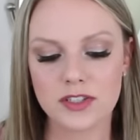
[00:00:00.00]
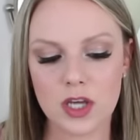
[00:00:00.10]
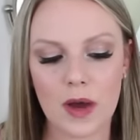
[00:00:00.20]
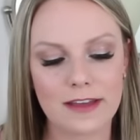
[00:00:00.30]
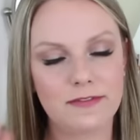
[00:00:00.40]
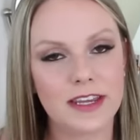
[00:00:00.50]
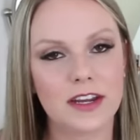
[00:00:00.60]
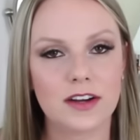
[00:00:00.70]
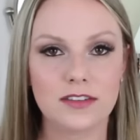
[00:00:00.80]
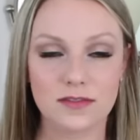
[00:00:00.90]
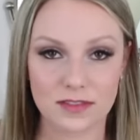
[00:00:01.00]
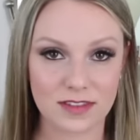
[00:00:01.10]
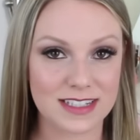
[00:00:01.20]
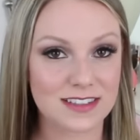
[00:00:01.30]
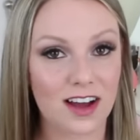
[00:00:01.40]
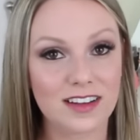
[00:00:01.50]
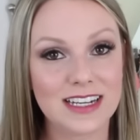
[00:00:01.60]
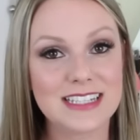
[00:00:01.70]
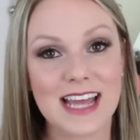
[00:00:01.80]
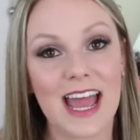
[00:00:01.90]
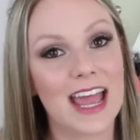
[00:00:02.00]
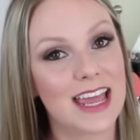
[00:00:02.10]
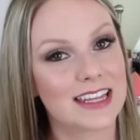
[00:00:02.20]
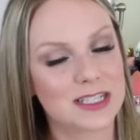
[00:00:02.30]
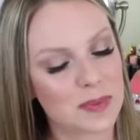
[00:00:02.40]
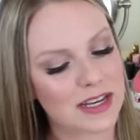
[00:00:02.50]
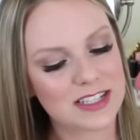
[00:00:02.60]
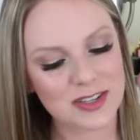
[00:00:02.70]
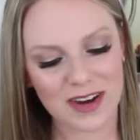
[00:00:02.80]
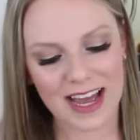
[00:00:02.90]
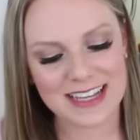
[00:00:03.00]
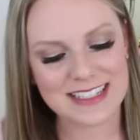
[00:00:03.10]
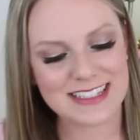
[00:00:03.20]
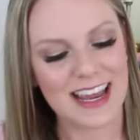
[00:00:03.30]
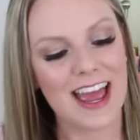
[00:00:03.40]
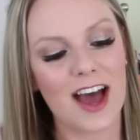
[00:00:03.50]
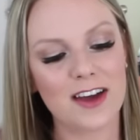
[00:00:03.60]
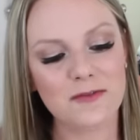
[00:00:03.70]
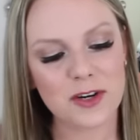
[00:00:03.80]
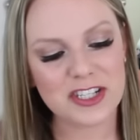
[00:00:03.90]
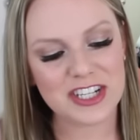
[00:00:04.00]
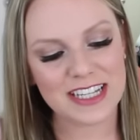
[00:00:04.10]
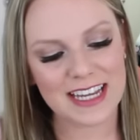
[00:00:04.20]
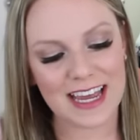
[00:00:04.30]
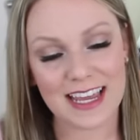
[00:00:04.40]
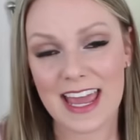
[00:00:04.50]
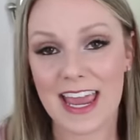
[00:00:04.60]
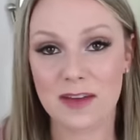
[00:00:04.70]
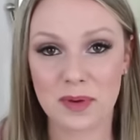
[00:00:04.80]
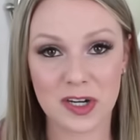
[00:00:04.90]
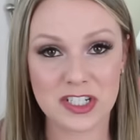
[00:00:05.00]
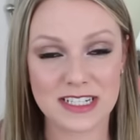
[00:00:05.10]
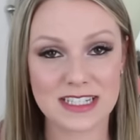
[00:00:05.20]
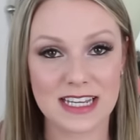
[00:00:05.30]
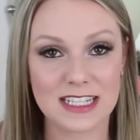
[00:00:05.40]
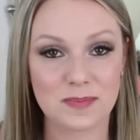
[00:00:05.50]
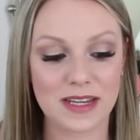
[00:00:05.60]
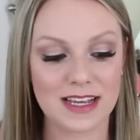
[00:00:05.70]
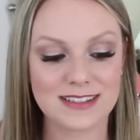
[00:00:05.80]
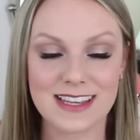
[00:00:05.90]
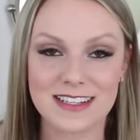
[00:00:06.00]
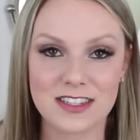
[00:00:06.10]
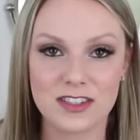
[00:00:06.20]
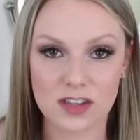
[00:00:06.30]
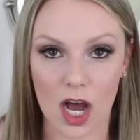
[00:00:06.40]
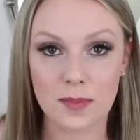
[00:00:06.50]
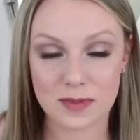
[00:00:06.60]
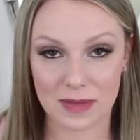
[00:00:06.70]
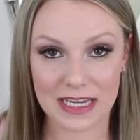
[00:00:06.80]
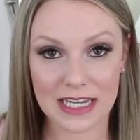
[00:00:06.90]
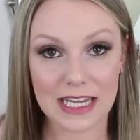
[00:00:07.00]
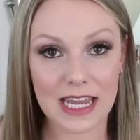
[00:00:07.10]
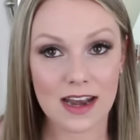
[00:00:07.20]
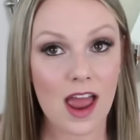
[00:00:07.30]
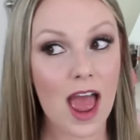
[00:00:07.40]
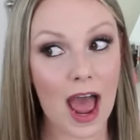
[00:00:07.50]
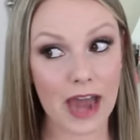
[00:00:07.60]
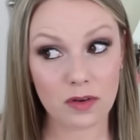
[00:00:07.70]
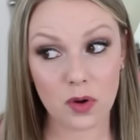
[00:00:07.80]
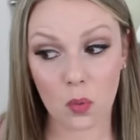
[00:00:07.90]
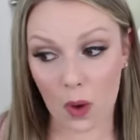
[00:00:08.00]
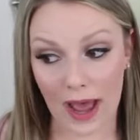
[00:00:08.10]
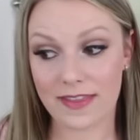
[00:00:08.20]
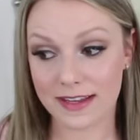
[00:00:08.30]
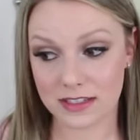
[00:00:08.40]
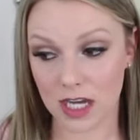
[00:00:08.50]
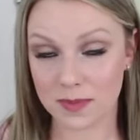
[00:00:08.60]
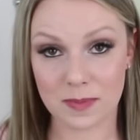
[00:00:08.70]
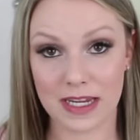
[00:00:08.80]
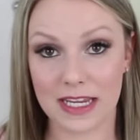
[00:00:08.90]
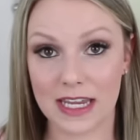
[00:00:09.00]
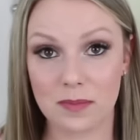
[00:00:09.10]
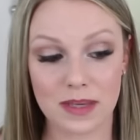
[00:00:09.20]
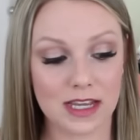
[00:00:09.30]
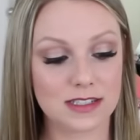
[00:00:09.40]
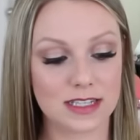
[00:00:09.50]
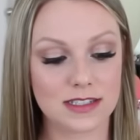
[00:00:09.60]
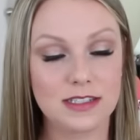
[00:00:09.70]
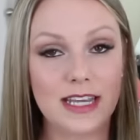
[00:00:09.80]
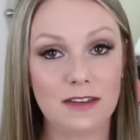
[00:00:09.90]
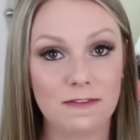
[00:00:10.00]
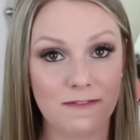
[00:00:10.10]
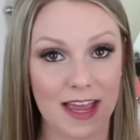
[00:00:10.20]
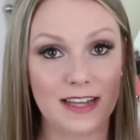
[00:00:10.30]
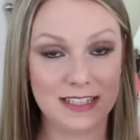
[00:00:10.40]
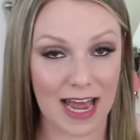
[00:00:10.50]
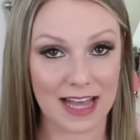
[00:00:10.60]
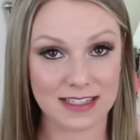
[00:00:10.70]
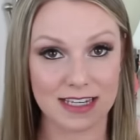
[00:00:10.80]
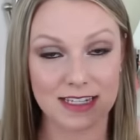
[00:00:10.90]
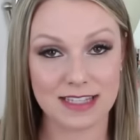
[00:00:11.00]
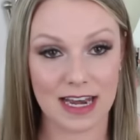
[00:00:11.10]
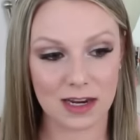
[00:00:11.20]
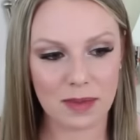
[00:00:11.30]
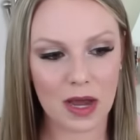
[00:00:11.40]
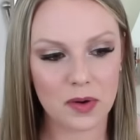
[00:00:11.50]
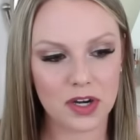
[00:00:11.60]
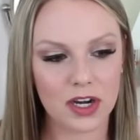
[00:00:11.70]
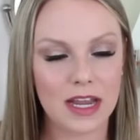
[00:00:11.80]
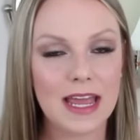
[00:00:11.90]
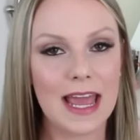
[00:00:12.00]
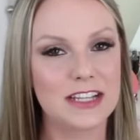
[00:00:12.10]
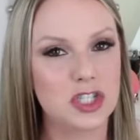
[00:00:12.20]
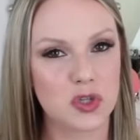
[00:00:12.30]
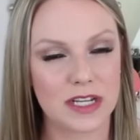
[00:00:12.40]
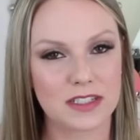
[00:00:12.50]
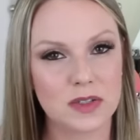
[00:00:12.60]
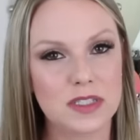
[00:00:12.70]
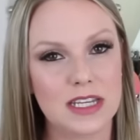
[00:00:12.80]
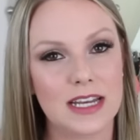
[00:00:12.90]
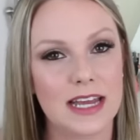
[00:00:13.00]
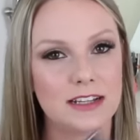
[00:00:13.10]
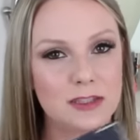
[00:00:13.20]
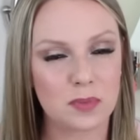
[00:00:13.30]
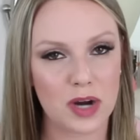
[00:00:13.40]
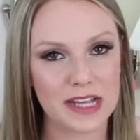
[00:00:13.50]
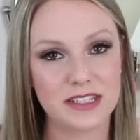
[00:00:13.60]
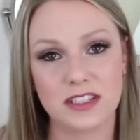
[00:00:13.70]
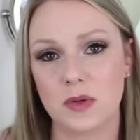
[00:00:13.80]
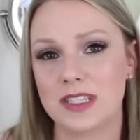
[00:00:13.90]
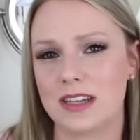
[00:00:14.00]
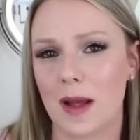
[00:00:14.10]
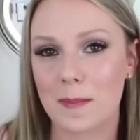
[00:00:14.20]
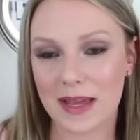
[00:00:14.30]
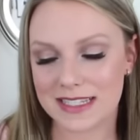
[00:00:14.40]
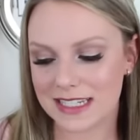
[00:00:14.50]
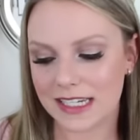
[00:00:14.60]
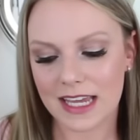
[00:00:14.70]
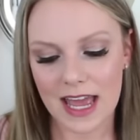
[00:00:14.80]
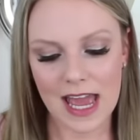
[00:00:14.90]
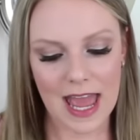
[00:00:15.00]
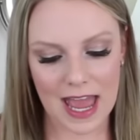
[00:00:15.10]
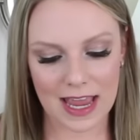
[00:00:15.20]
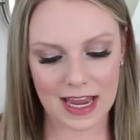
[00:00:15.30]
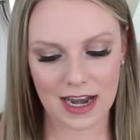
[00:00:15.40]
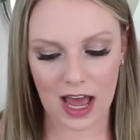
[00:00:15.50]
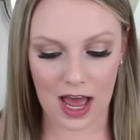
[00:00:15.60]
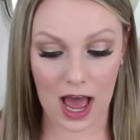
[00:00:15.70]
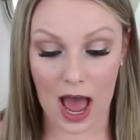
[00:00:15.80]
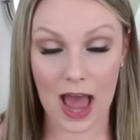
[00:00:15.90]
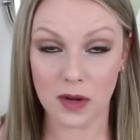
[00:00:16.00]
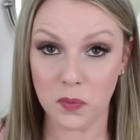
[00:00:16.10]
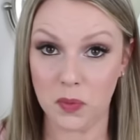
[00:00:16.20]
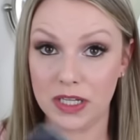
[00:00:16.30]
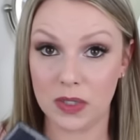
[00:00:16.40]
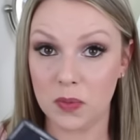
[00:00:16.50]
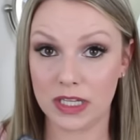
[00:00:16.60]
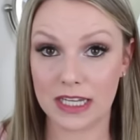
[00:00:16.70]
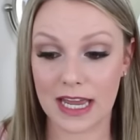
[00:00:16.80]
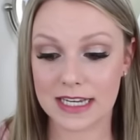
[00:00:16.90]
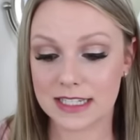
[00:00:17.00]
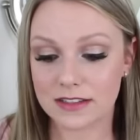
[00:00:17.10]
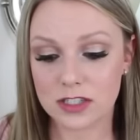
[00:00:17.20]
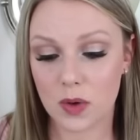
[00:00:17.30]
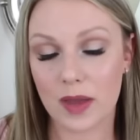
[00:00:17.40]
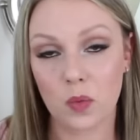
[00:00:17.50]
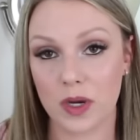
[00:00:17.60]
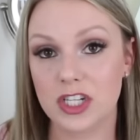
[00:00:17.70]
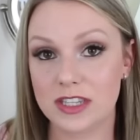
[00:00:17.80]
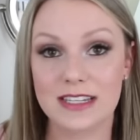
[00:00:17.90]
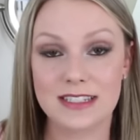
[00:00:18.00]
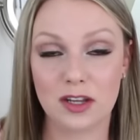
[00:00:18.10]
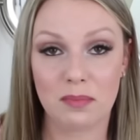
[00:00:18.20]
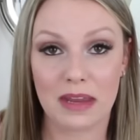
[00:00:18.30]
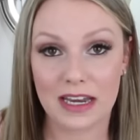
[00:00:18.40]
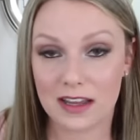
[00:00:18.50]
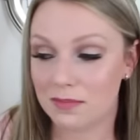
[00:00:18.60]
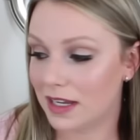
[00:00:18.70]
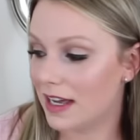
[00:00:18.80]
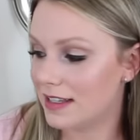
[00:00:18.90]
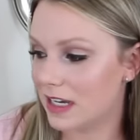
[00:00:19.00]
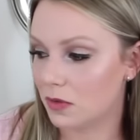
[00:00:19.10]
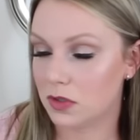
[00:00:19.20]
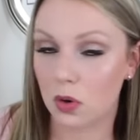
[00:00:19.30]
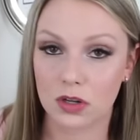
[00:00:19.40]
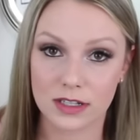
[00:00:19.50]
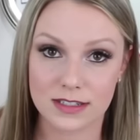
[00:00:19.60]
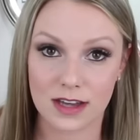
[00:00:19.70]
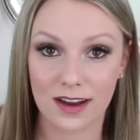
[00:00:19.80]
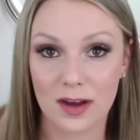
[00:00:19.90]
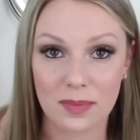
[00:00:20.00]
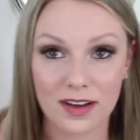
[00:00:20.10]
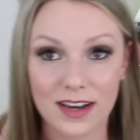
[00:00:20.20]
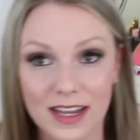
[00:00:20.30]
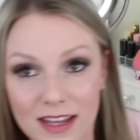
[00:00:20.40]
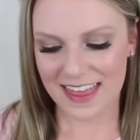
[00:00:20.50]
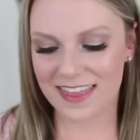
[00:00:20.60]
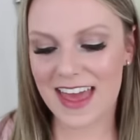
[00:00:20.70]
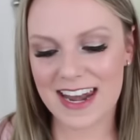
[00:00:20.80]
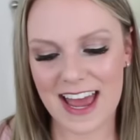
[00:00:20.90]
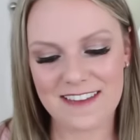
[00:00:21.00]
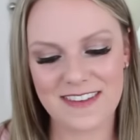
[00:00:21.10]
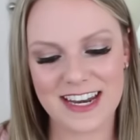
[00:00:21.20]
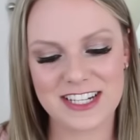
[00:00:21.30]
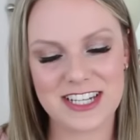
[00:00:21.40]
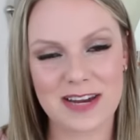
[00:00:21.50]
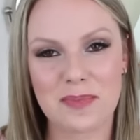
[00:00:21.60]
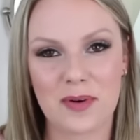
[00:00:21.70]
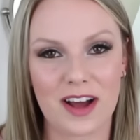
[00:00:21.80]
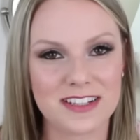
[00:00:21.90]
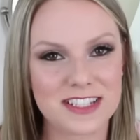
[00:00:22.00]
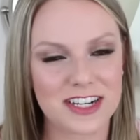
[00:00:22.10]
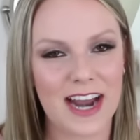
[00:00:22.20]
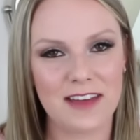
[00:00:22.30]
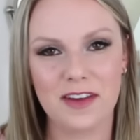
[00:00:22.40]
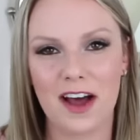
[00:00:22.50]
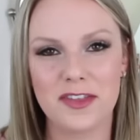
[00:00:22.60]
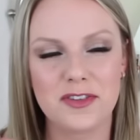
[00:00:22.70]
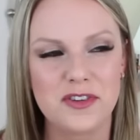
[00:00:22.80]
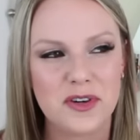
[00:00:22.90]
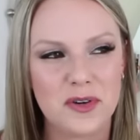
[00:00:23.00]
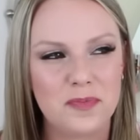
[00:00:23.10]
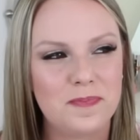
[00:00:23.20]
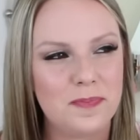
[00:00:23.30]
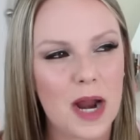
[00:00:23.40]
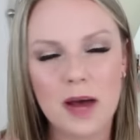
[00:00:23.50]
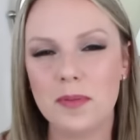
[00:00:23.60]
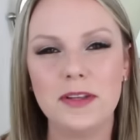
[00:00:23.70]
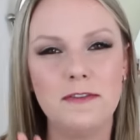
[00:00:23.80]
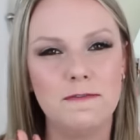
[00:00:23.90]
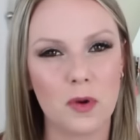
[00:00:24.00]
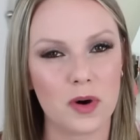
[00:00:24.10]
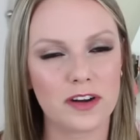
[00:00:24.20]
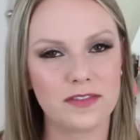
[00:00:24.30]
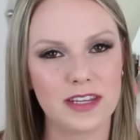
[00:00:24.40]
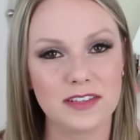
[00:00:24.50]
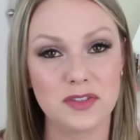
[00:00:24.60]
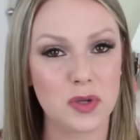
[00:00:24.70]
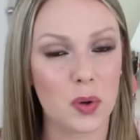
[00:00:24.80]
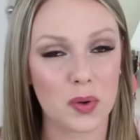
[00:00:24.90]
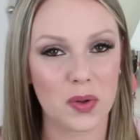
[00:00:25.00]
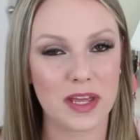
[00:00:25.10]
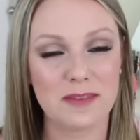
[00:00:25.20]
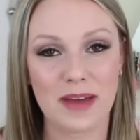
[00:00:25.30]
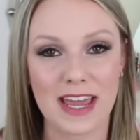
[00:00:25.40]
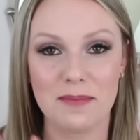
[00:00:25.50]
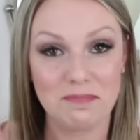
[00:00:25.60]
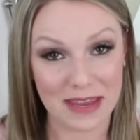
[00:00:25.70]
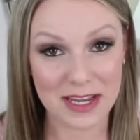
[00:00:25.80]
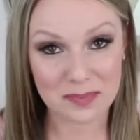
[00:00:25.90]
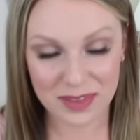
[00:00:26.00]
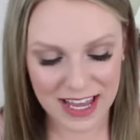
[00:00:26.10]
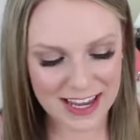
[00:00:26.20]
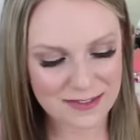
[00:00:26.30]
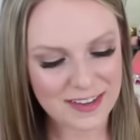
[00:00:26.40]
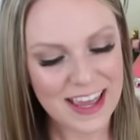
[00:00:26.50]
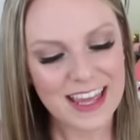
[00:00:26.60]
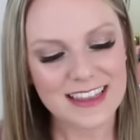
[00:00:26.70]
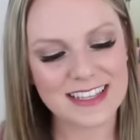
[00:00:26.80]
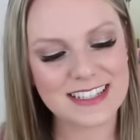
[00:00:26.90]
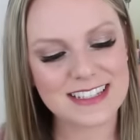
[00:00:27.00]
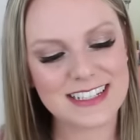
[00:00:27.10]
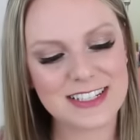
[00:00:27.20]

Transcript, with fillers: So I figured, let's call it a day, let's put it to rest. Unfortunately, I can't purchase this because they stopped making it. I don't know why they stopped making it, because this is a fantastic setting powder. It's translucent and it's pressed, so it's not messy. And I really, really liked it, so I wish they still made it because I would totally stock up on it. Then I finished a bronzer. I've gone through probably 4 of these total in my makeup life. This is